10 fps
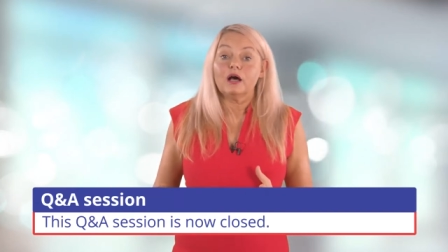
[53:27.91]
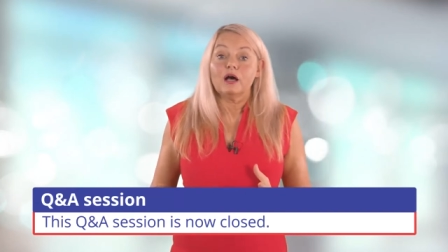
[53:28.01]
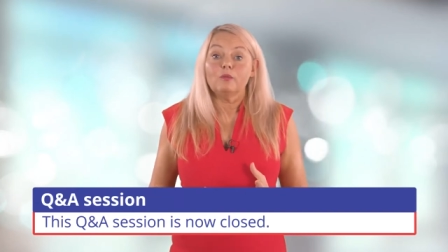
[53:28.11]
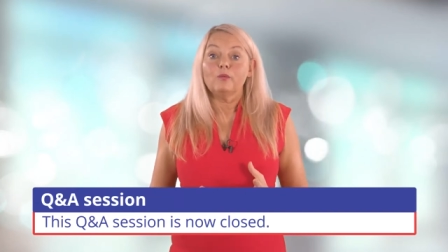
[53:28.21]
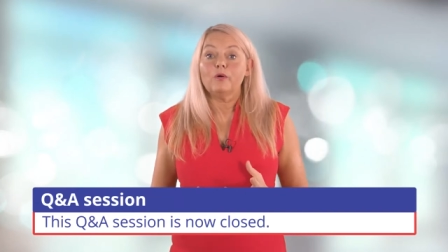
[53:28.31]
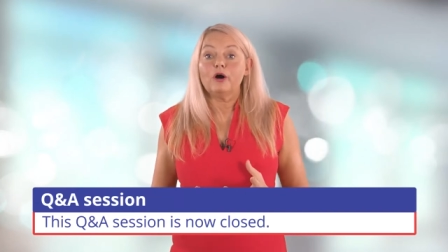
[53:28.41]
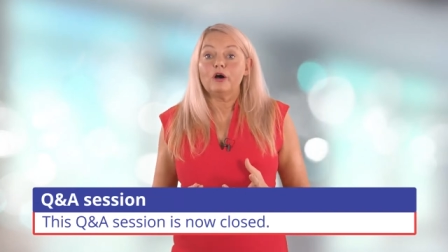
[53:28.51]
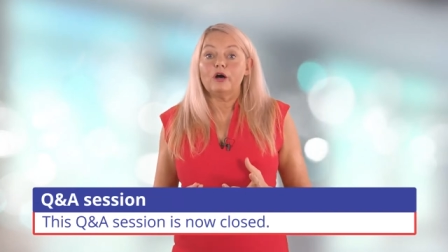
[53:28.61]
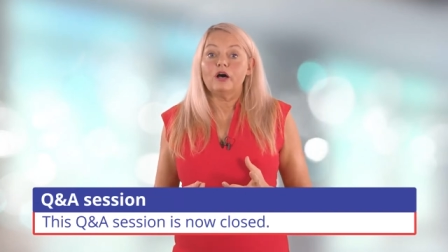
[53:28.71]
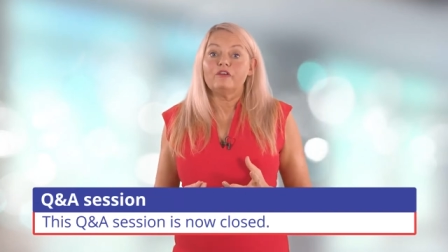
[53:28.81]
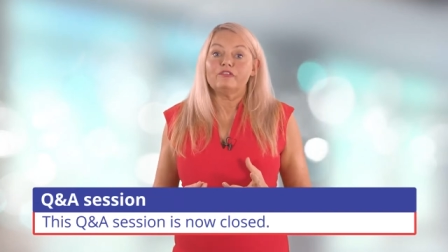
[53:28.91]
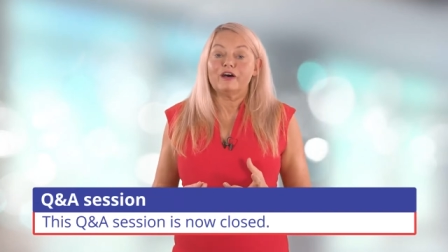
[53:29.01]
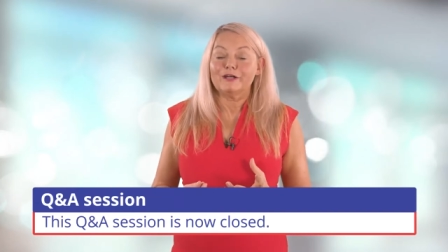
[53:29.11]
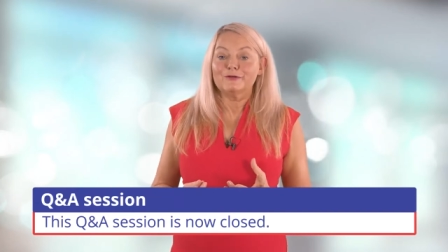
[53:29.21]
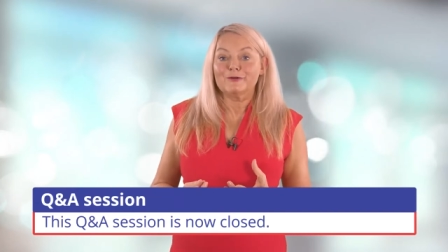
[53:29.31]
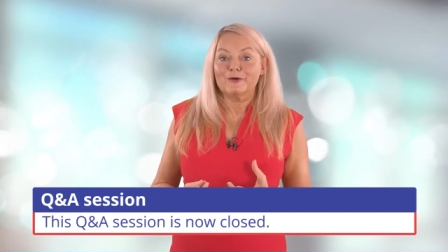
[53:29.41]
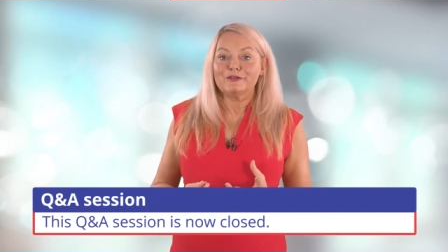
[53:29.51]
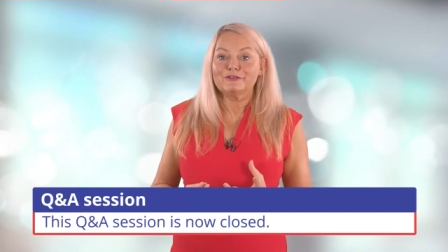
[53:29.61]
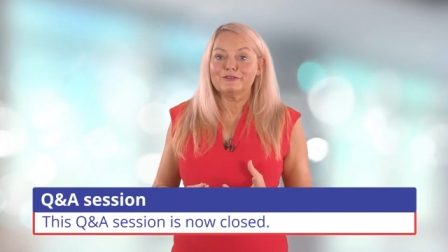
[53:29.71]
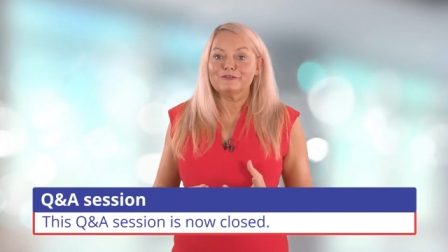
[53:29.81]
And what a final
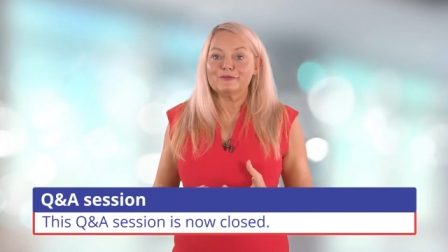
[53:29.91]
question